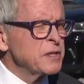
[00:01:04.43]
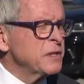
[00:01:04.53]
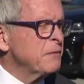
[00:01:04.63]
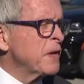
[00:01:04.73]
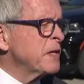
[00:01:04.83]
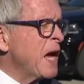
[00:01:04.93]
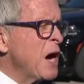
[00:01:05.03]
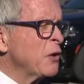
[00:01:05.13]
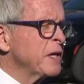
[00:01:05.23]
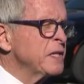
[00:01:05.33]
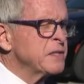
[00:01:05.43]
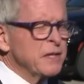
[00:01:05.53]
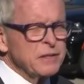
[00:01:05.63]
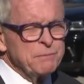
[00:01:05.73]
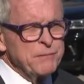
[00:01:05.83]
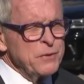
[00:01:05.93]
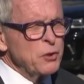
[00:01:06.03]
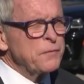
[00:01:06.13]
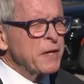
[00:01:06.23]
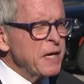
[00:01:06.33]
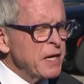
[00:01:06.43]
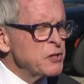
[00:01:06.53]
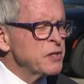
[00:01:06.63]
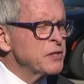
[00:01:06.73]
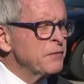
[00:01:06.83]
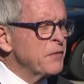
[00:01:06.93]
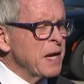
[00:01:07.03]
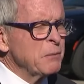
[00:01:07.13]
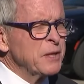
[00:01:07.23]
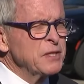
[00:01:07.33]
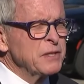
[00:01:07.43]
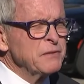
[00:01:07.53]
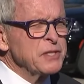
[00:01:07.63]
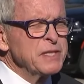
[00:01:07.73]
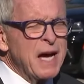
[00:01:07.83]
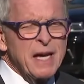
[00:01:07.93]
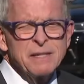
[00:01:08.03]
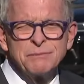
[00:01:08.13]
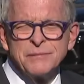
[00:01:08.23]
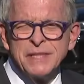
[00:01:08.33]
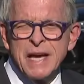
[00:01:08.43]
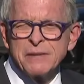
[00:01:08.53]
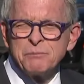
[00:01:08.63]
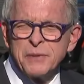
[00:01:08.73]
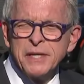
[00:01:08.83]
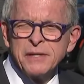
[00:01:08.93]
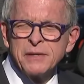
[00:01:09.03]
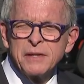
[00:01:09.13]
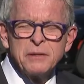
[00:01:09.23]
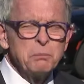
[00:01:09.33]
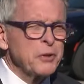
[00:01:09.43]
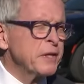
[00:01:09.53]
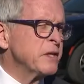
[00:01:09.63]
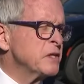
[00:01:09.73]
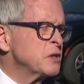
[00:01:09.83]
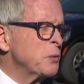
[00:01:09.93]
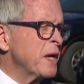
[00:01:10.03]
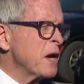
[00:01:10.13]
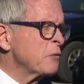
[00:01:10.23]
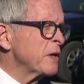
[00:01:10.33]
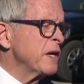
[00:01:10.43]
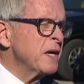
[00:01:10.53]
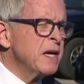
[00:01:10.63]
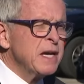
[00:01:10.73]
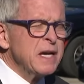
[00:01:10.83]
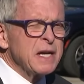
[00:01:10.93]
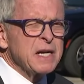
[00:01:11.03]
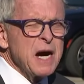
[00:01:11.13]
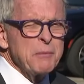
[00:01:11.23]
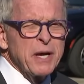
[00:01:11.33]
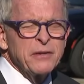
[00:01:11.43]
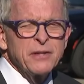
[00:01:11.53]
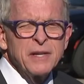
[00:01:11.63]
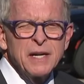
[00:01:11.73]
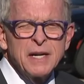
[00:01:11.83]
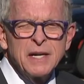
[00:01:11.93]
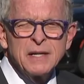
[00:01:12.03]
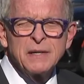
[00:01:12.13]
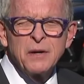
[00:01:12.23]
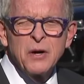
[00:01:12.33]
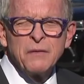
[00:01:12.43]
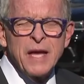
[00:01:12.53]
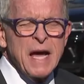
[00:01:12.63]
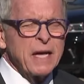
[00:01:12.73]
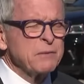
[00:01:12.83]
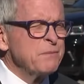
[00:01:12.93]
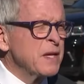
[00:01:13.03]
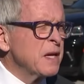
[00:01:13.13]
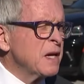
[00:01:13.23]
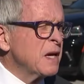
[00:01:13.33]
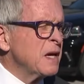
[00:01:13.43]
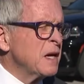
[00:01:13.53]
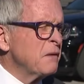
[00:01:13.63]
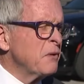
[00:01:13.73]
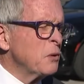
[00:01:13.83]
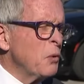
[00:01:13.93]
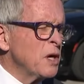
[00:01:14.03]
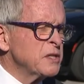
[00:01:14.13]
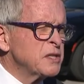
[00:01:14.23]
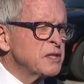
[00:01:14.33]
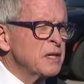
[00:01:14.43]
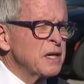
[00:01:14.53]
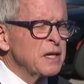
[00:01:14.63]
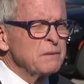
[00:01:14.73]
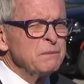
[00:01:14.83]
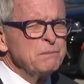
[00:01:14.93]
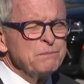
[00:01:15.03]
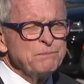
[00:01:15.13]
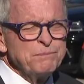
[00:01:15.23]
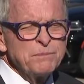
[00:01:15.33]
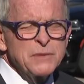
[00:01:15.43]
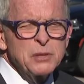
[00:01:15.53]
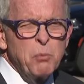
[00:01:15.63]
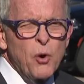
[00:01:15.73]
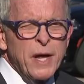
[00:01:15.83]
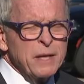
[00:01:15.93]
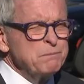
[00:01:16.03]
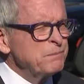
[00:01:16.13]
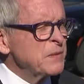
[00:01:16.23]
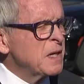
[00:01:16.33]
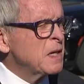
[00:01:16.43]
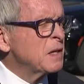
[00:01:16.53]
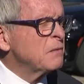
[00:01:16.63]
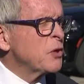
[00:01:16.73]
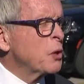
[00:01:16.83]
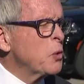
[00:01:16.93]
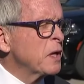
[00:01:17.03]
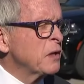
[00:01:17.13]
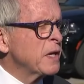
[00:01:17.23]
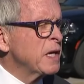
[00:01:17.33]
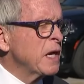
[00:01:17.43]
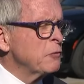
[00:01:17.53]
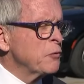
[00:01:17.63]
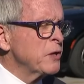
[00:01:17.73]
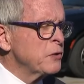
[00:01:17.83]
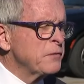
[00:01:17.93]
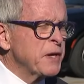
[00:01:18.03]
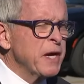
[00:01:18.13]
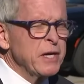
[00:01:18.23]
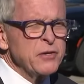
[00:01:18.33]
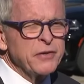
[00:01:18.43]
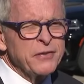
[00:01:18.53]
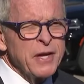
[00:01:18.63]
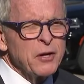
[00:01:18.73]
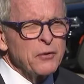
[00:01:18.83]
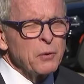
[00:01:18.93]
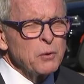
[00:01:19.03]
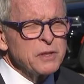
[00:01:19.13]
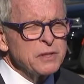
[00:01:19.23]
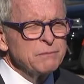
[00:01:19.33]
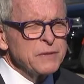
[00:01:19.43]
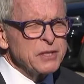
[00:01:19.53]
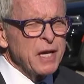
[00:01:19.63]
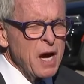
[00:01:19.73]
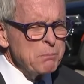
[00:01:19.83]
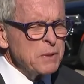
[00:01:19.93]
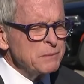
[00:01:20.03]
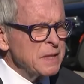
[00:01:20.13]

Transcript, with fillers: as the fatalities, the notifications to families have just not yet been completed, so we can't really comment uh, on that. Uh, there was uh, this morning, uh, very quickly, a reunification center that was set up,